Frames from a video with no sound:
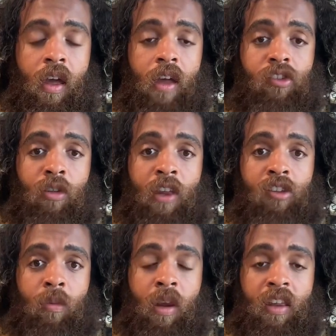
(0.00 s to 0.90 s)
had so,
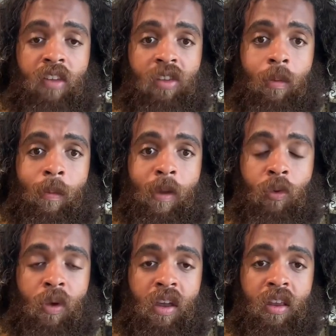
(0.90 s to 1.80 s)
so many things come in
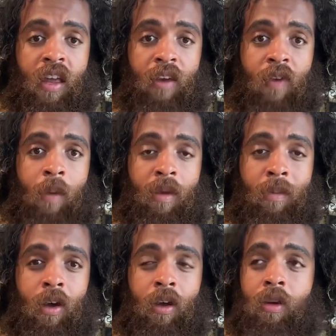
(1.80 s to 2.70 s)
between that family
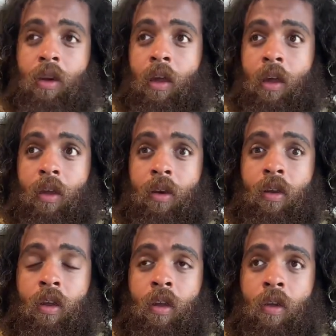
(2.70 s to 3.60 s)
bond and
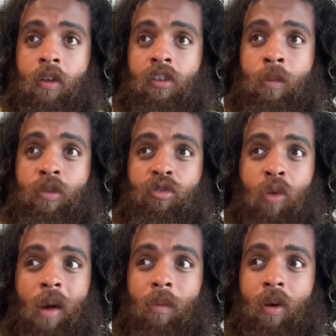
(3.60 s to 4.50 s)
so much
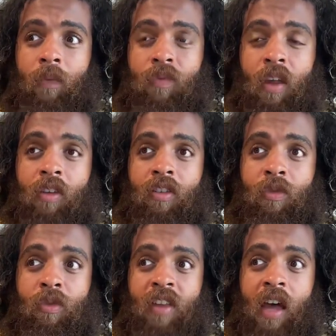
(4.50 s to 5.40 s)
drama. Like it
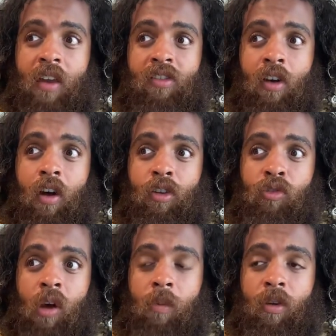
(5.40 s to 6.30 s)
just was sad to see all the
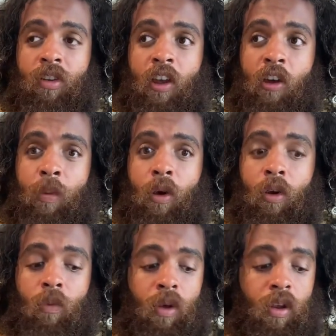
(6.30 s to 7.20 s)
drama tear
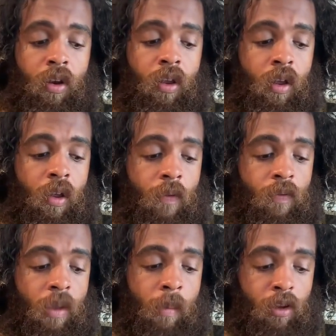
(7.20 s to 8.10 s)
apart. What
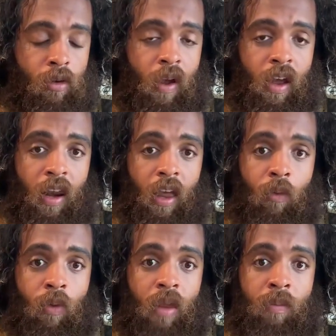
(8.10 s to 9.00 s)
the mother had like
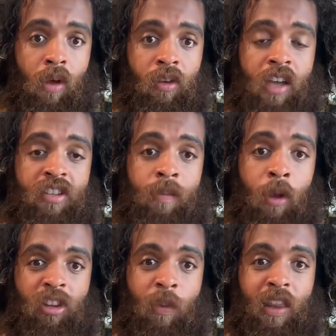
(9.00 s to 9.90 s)
really built. Yeah, she
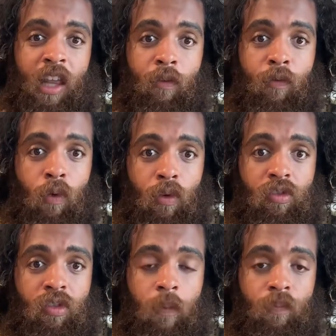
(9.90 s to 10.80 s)
built it with a lot of
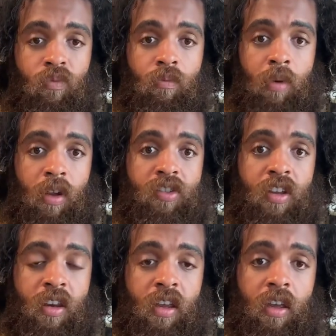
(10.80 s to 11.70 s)
force, but
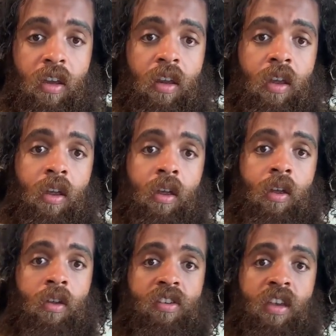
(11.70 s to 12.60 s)
she did.
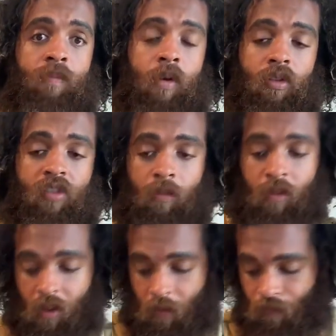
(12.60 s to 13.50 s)
She built
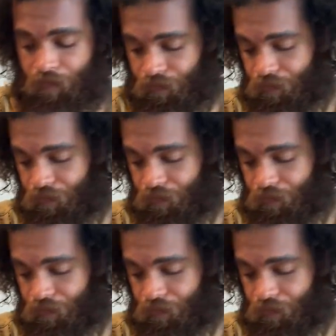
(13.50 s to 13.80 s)
something